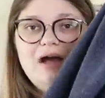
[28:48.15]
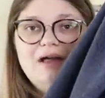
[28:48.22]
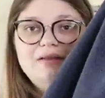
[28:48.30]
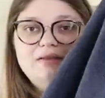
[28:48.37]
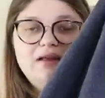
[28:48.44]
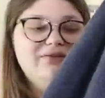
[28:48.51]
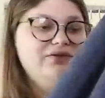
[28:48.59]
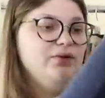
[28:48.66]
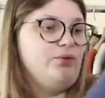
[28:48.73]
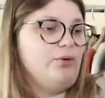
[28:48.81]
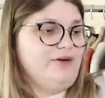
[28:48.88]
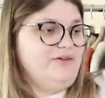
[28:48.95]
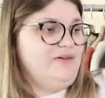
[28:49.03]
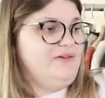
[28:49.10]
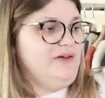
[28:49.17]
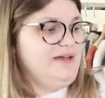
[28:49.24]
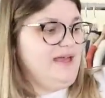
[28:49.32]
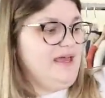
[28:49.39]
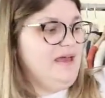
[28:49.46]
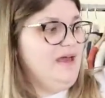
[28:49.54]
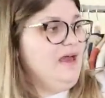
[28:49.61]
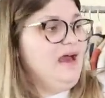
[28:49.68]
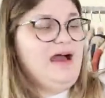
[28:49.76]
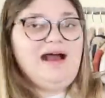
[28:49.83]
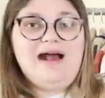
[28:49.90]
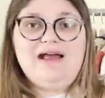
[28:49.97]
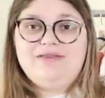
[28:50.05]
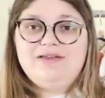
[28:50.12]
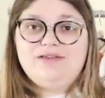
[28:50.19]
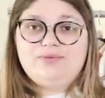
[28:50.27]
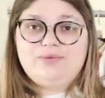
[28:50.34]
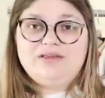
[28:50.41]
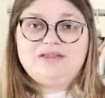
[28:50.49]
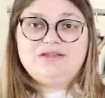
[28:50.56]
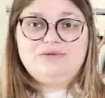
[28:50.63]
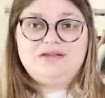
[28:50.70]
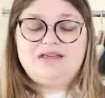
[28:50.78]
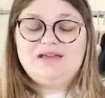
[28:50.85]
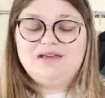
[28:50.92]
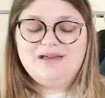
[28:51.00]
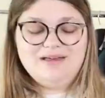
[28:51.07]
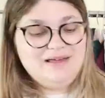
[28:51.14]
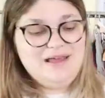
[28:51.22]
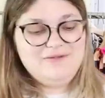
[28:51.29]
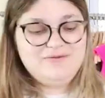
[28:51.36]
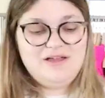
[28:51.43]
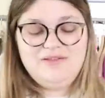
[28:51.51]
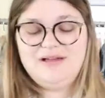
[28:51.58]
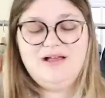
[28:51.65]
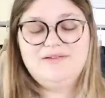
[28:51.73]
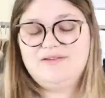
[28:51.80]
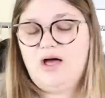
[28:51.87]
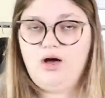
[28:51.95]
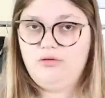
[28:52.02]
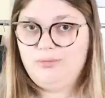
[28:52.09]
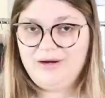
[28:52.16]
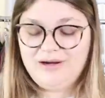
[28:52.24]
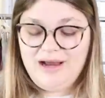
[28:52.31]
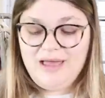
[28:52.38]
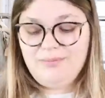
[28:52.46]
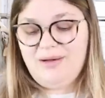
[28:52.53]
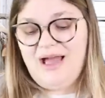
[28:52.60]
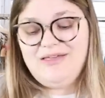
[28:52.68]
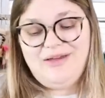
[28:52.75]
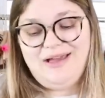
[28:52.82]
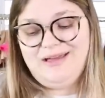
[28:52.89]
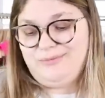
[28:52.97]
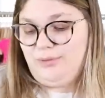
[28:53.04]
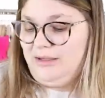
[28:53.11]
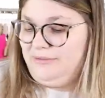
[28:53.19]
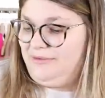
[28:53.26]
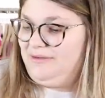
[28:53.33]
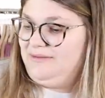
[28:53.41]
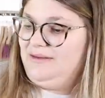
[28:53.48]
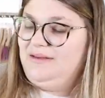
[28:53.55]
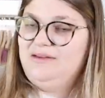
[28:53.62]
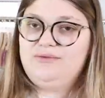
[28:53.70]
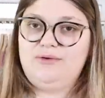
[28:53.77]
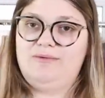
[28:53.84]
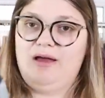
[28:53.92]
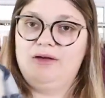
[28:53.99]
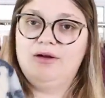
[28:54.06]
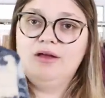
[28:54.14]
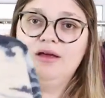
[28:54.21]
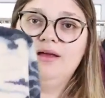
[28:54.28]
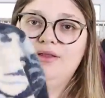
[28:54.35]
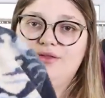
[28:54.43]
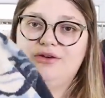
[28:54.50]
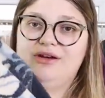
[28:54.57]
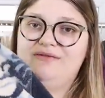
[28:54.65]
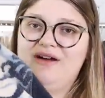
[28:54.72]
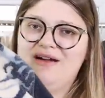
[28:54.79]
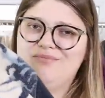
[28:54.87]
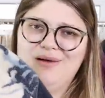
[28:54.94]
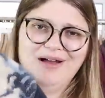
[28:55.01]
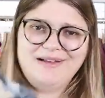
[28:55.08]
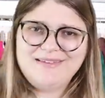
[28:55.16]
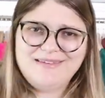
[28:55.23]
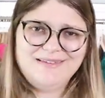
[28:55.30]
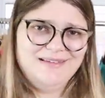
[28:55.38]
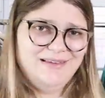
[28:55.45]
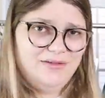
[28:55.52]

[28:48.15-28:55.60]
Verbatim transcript: I love the horses on it. I think it's really unique. If nothing else, I'll wear it. But I think I can probably resell this for around 35 bucks.